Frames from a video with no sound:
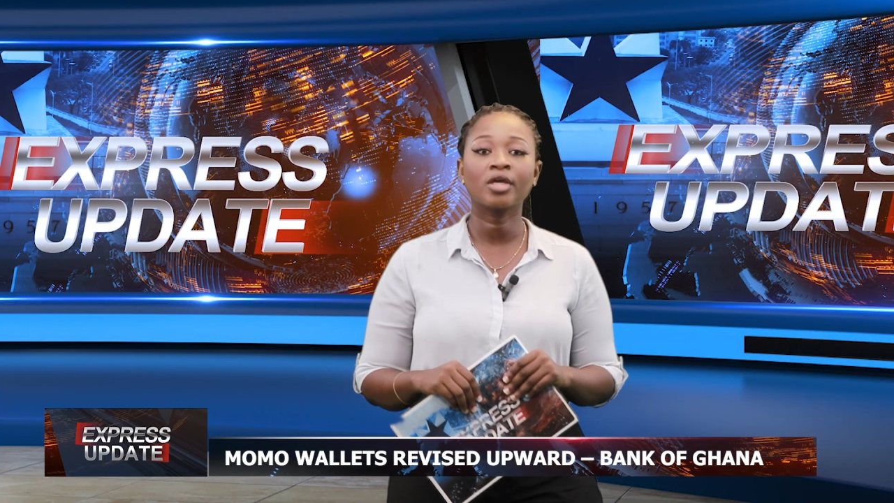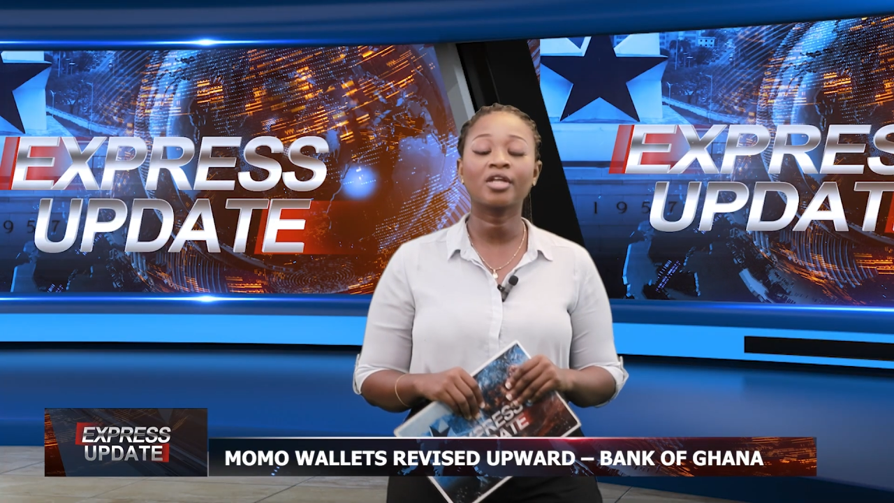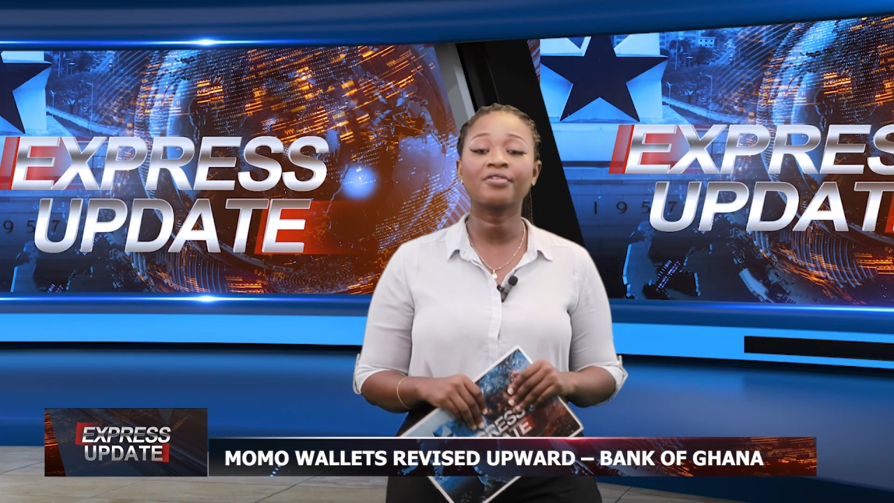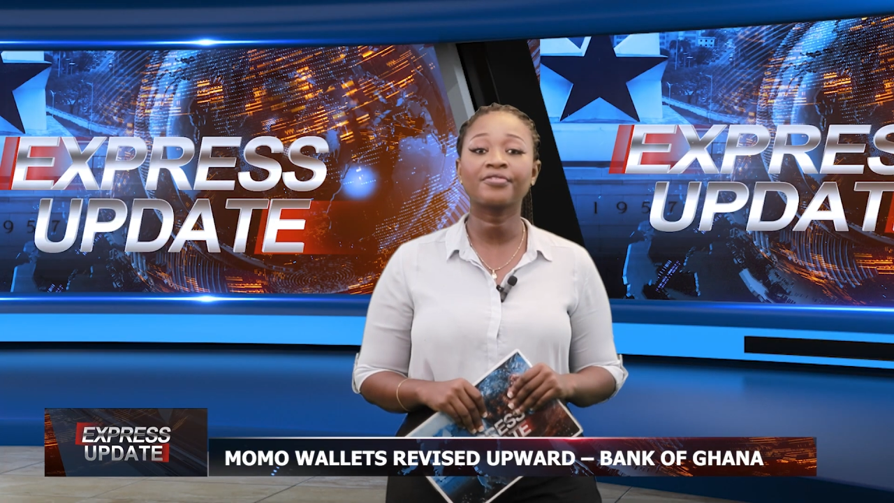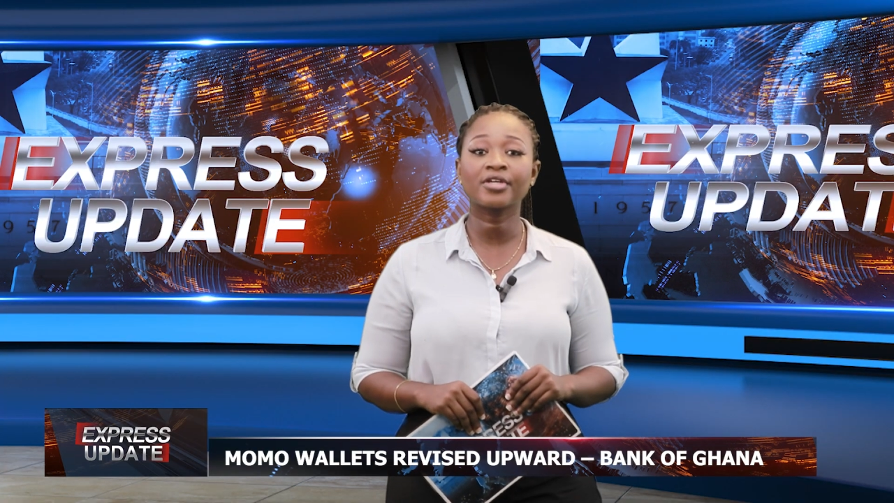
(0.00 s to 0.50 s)
In
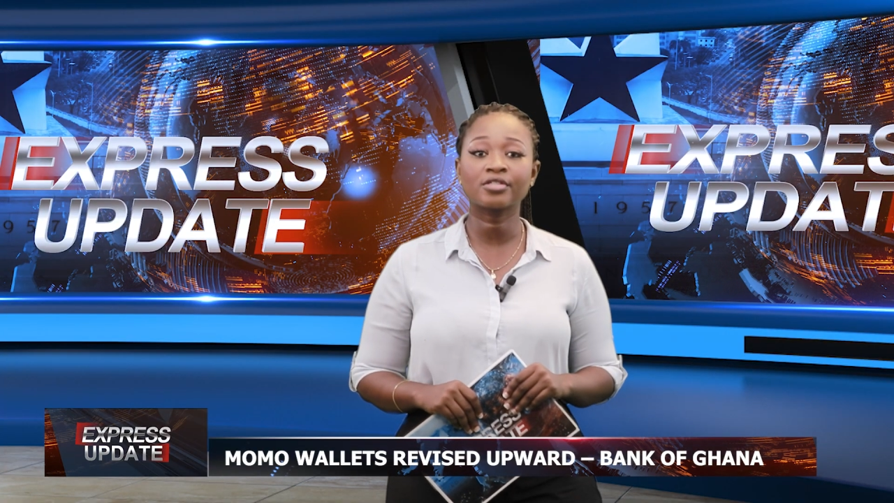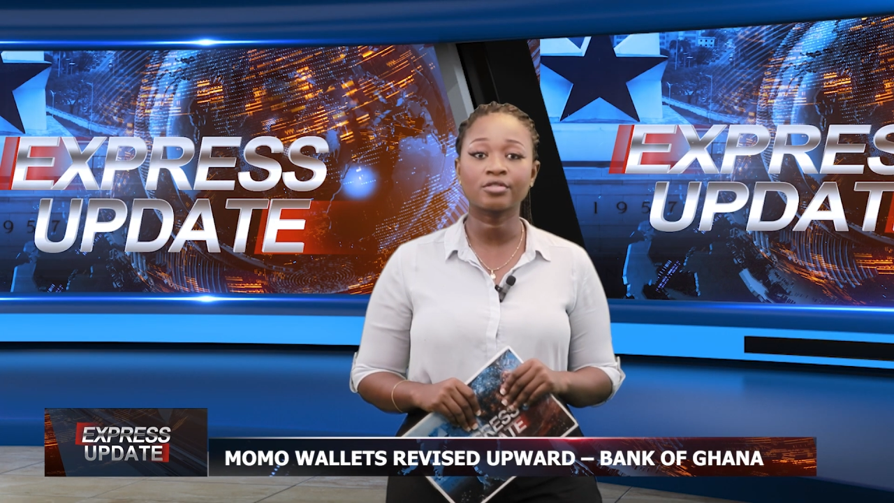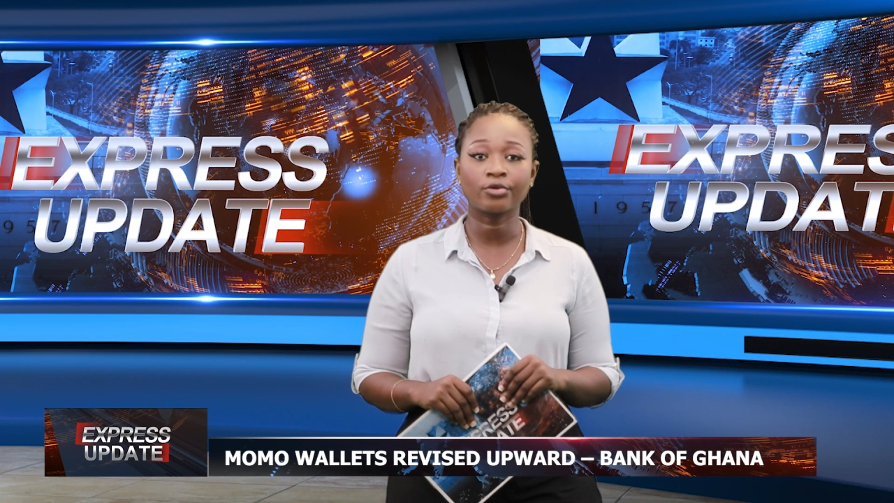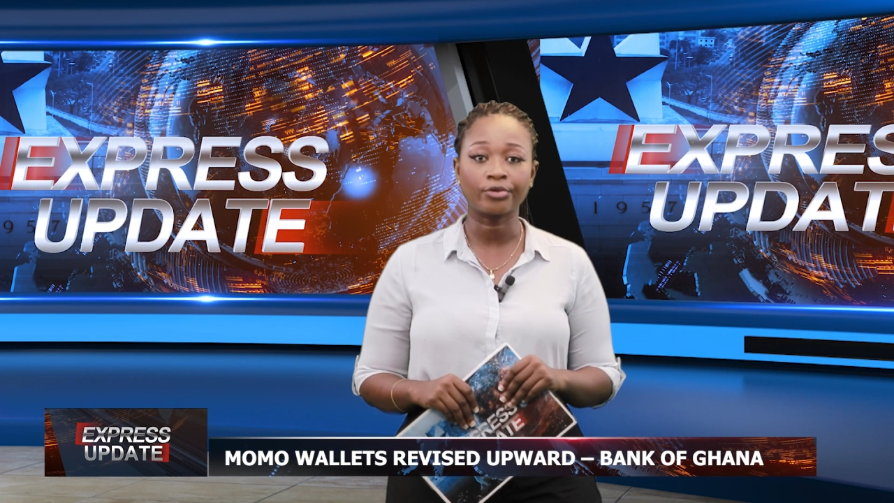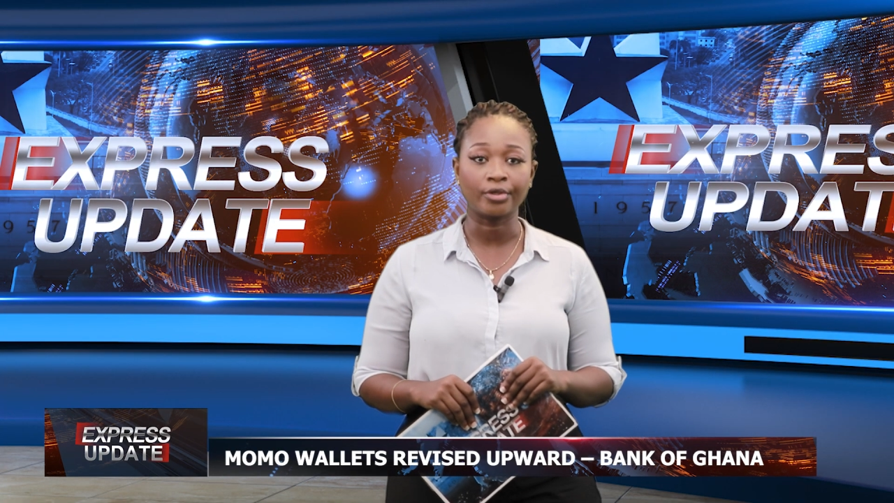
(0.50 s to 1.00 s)
our first
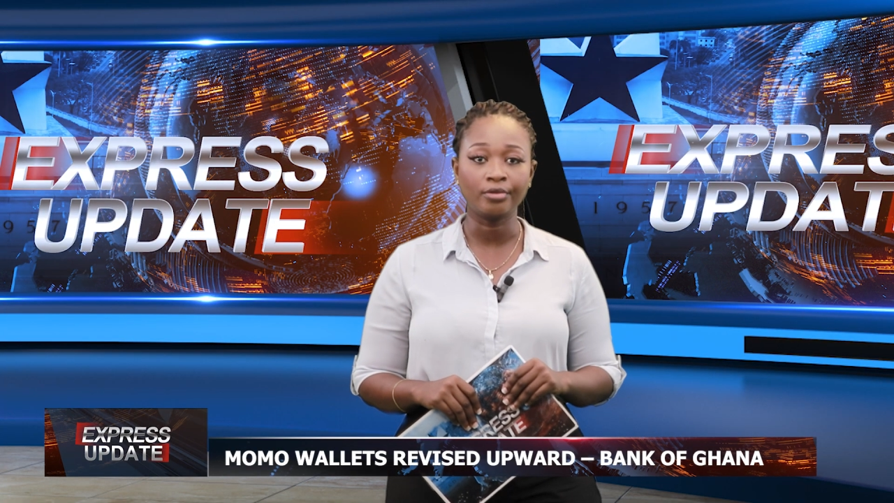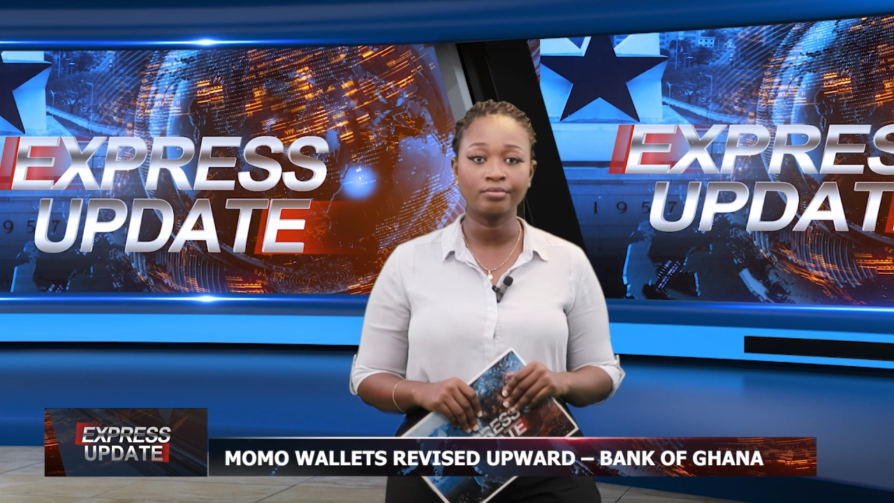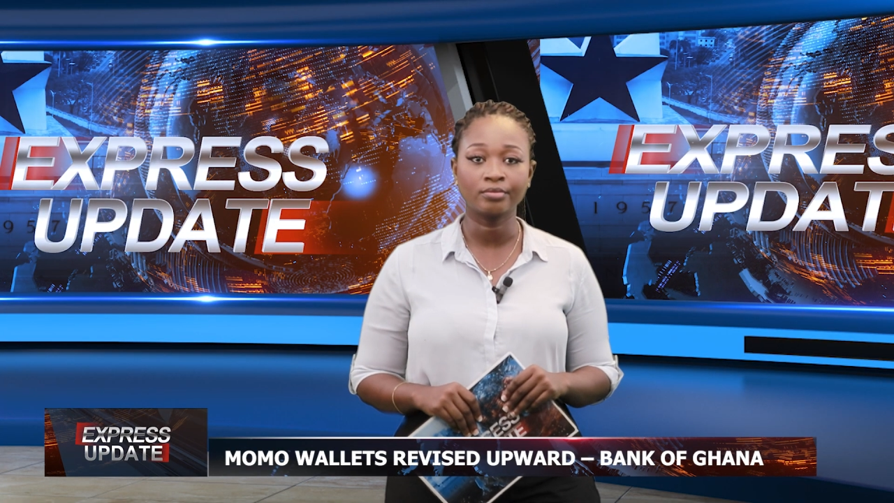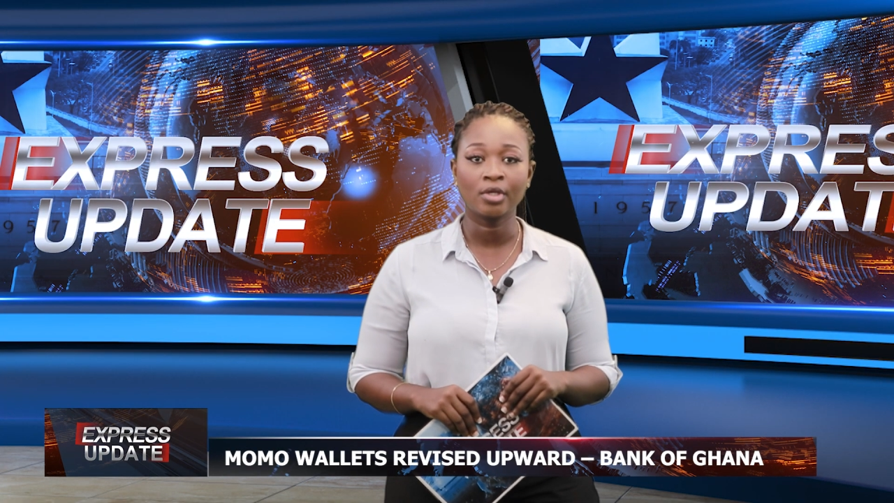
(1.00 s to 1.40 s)
story,